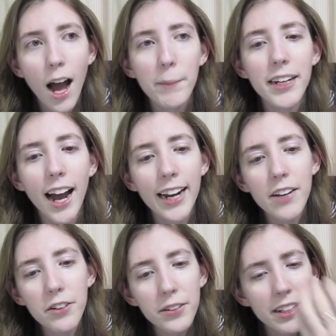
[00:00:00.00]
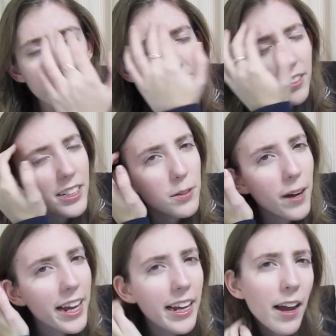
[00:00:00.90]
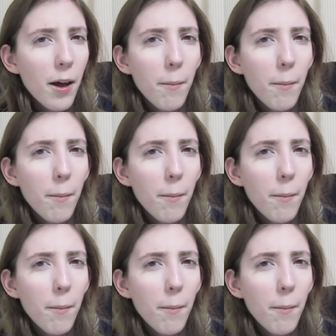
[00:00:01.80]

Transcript: I mean, I never really felt this way,